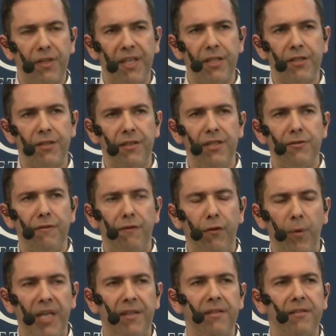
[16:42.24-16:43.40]
rotation in the
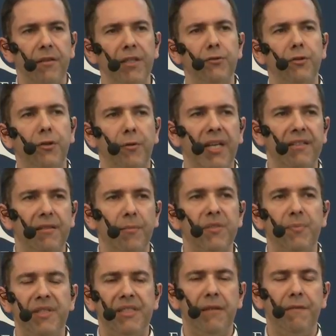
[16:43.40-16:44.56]
fluid is going to create some
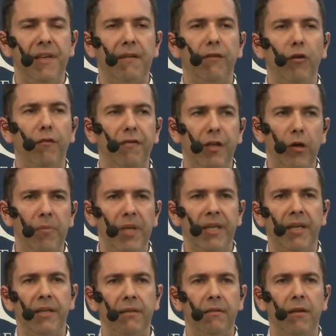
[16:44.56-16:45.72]
specific flow
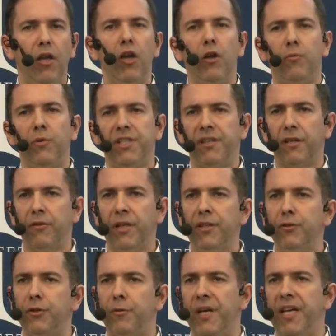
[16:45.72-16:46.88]
phenomena which are going
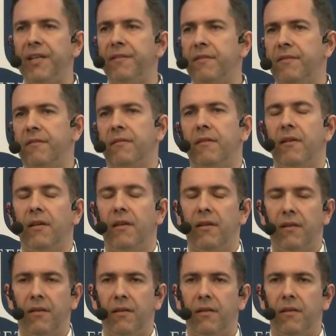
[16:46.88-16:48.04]
to create
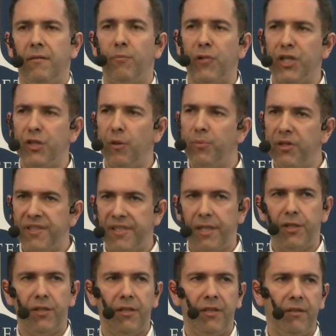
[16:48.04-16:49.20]
pressure
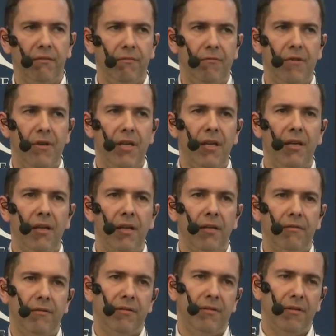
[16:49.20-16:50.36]
pulsation
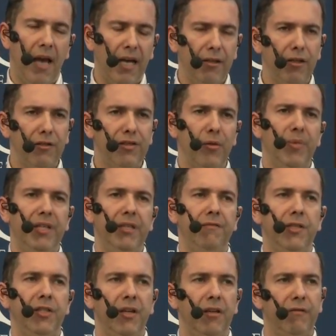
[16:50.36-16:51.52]
and are not so
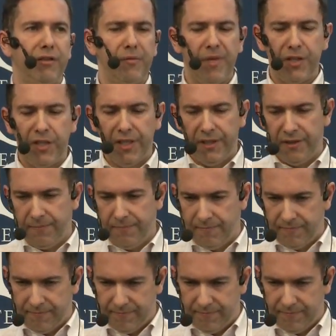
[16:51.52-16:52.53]
beneficial for the machine.